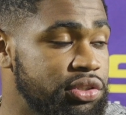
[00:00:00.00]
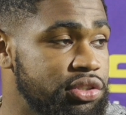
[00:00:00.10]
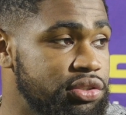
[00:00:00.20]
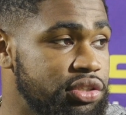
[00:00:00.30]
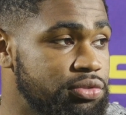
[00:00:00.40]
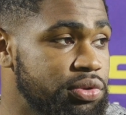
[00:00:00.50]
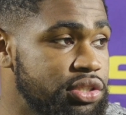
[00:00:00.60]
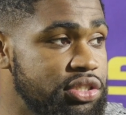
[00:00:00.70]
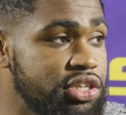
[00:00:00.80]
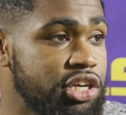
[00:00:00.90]
what
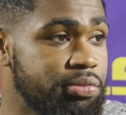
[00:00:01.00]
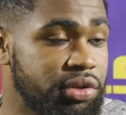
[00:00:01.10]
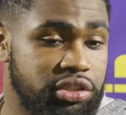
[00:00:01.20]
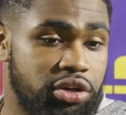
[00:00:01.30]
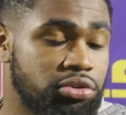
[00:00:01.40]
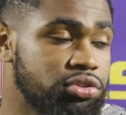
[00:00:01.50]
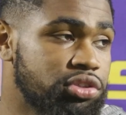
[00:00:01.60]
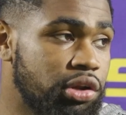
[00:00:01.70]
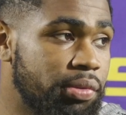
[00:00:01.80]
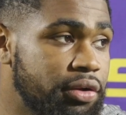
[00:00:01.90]
this team and this culture
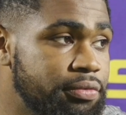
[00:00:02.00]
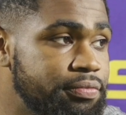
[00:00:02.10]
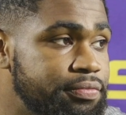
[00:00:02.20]
is all about.